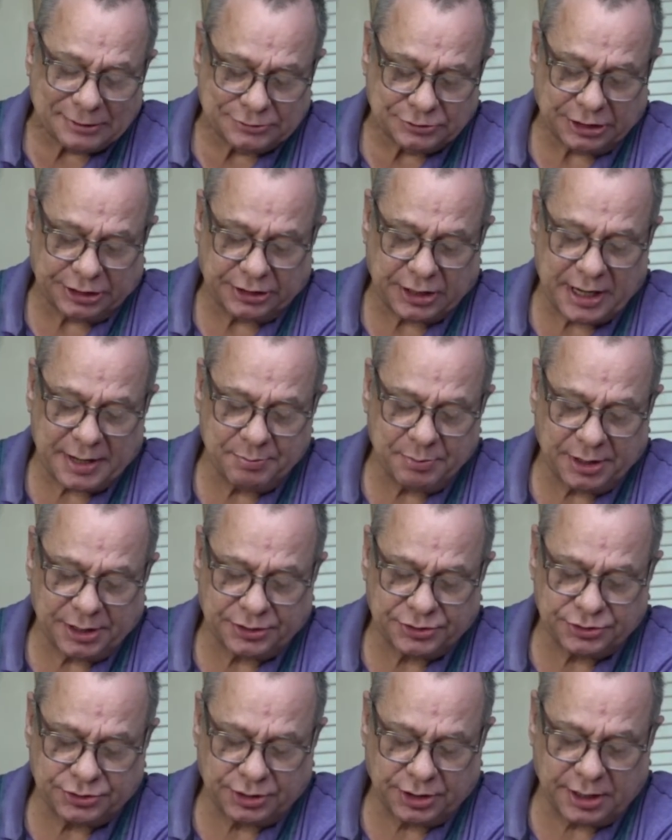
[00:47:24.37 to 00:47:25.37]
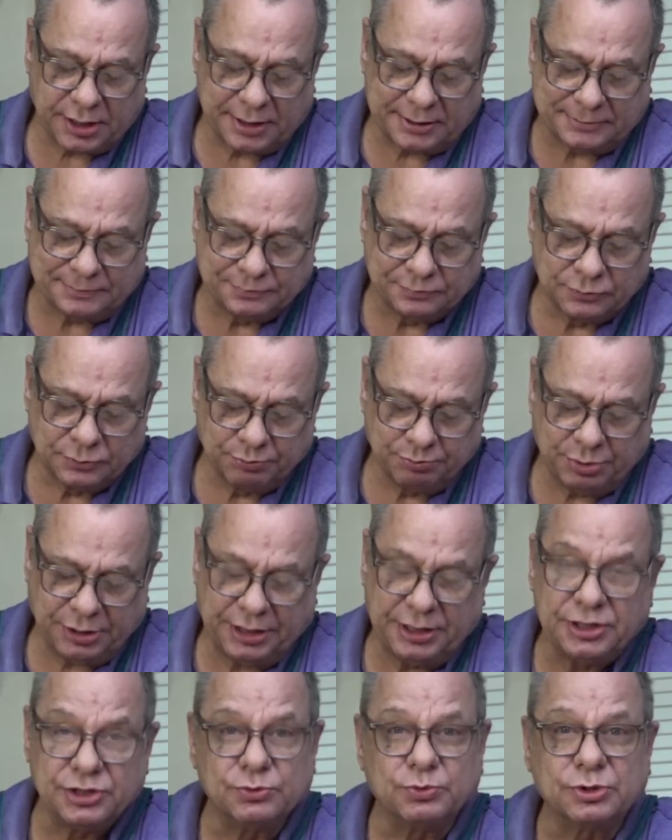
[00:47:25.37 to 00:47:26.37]
And I mixed
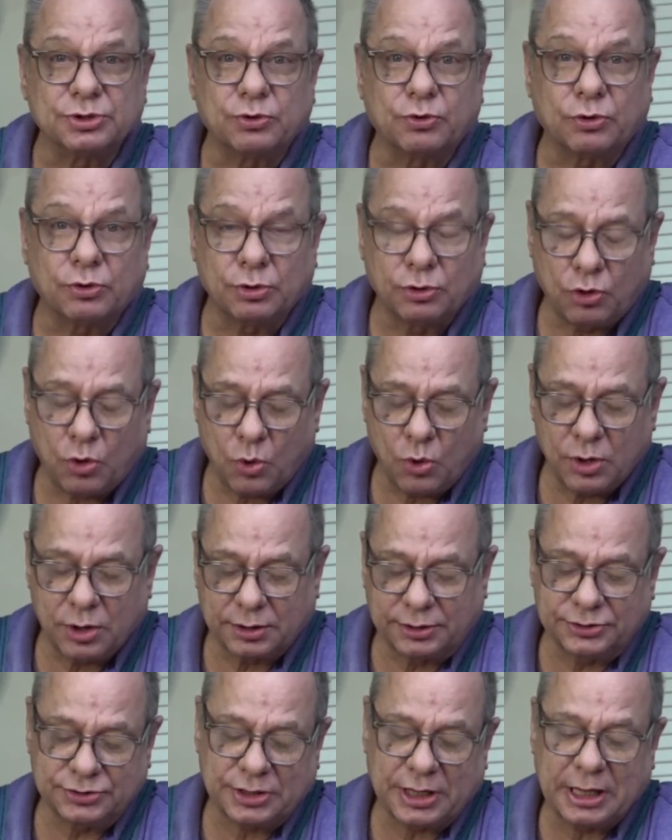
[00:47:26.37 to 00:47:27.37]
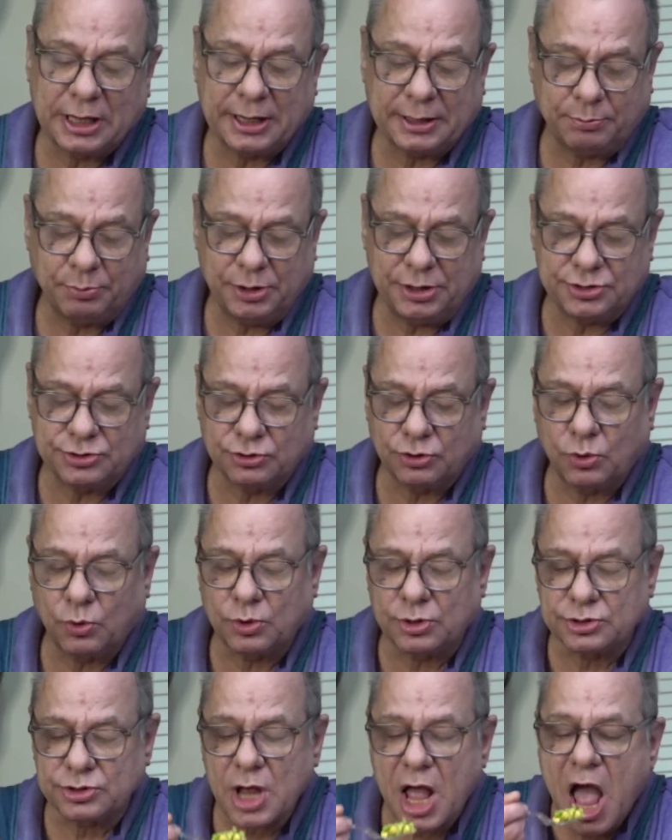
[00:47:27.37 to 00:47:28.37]
peas with corn because I like peas and corn.